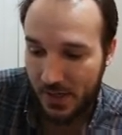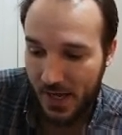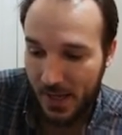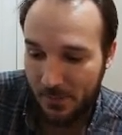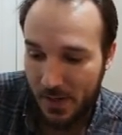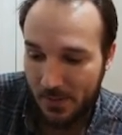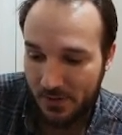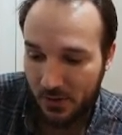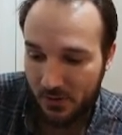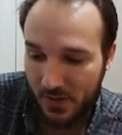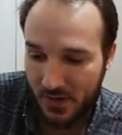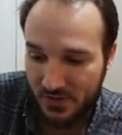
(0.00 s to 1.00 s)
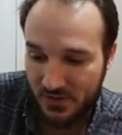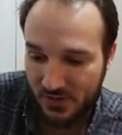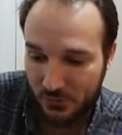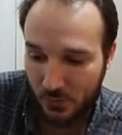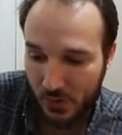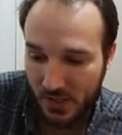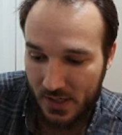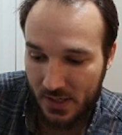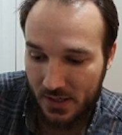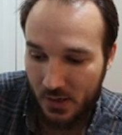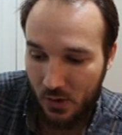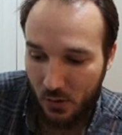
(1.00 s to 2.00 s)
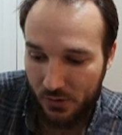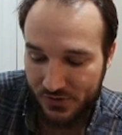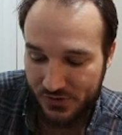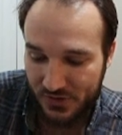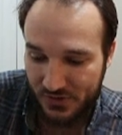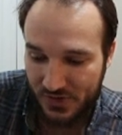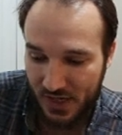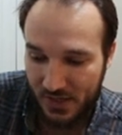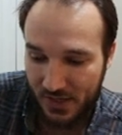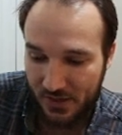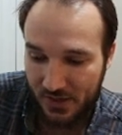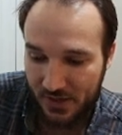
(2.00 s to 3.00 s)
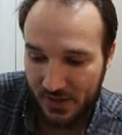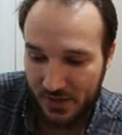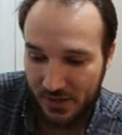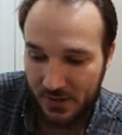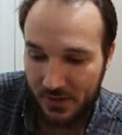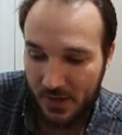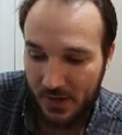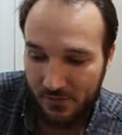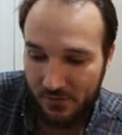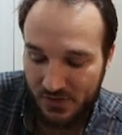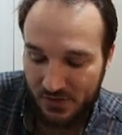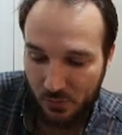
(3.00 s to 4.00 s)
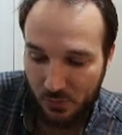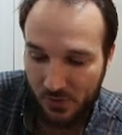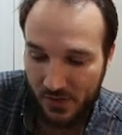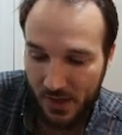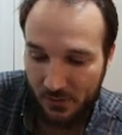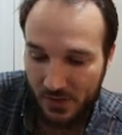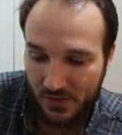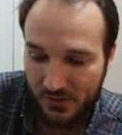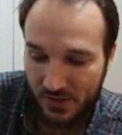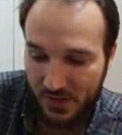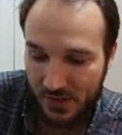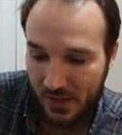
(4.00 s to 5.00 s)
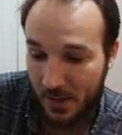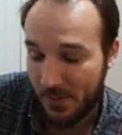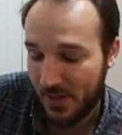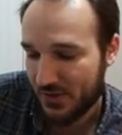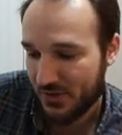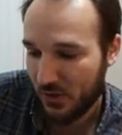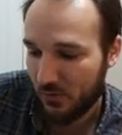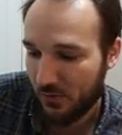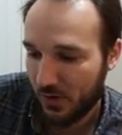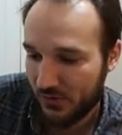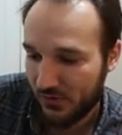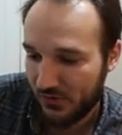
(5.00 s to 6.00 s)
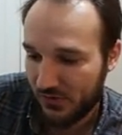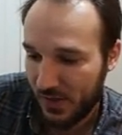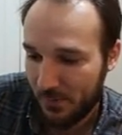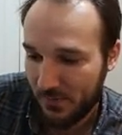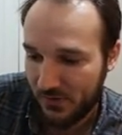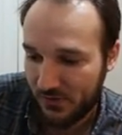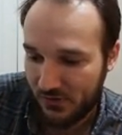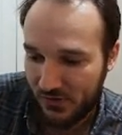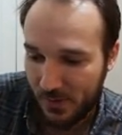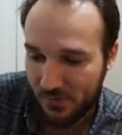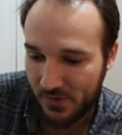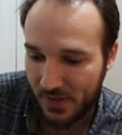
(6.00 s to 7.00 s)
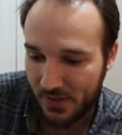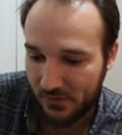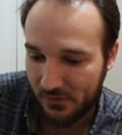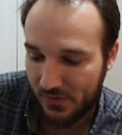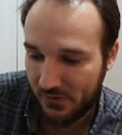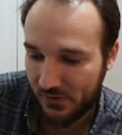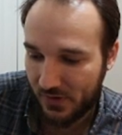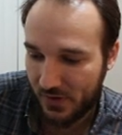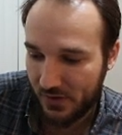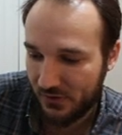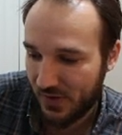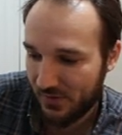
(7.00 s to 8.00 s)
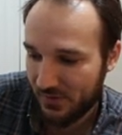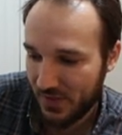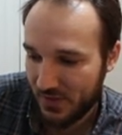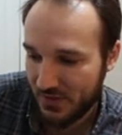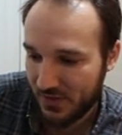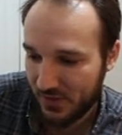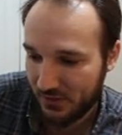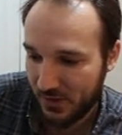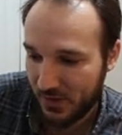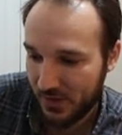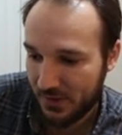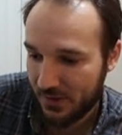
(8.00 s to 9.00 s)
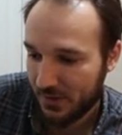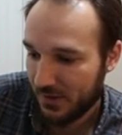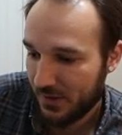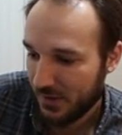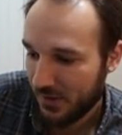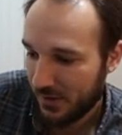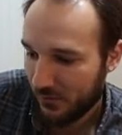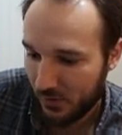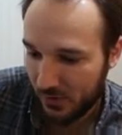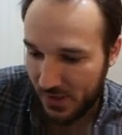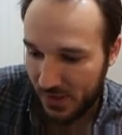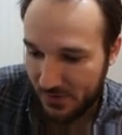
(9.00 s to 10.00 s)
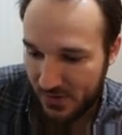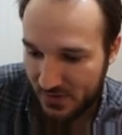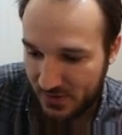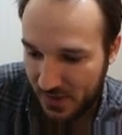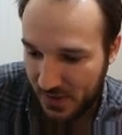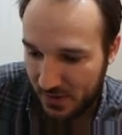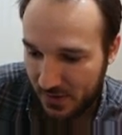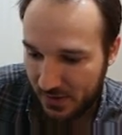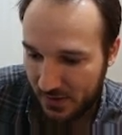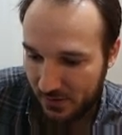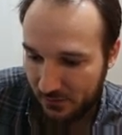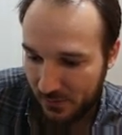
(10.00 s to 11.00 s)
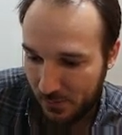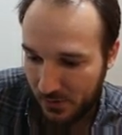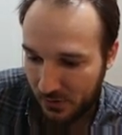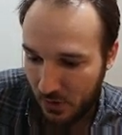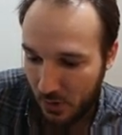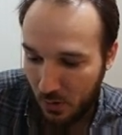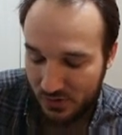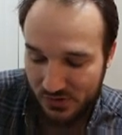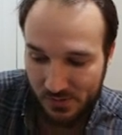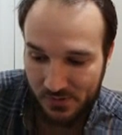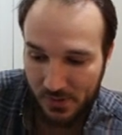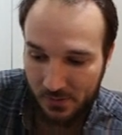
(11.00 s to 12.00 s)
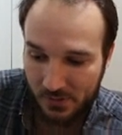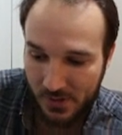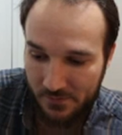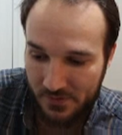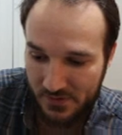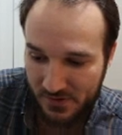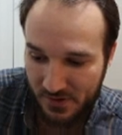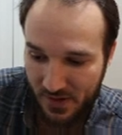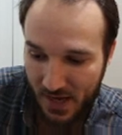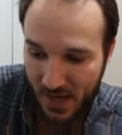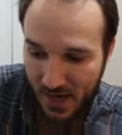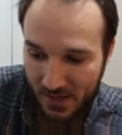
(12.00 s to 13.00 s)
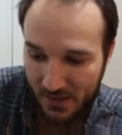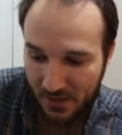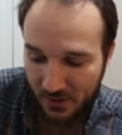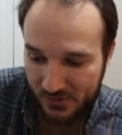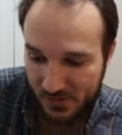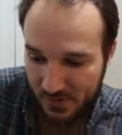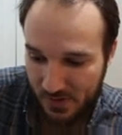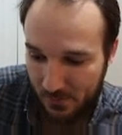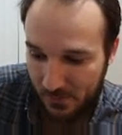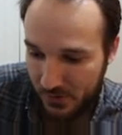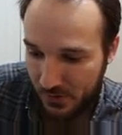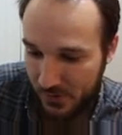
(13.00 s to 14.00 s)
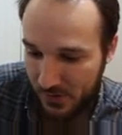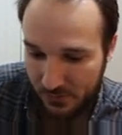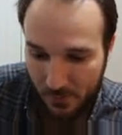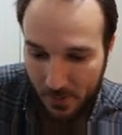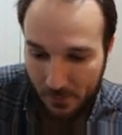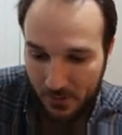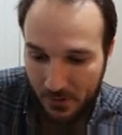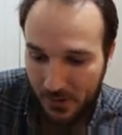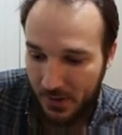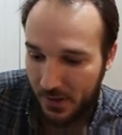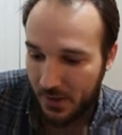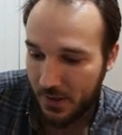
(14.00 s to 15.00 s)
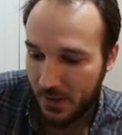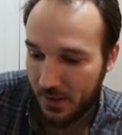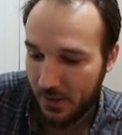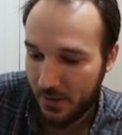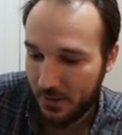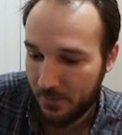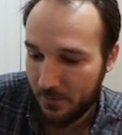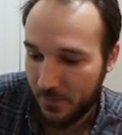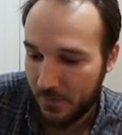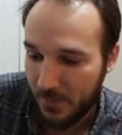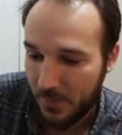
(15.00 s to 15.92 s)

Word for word: and maybe go to that 618 or the 69 area here, find support in that range again. And I mean it's overall it's the same it's the same thing as this uh, 786, right? If we're looking at this daily again from the low on September 11th to the high on September 30th, remember? Um,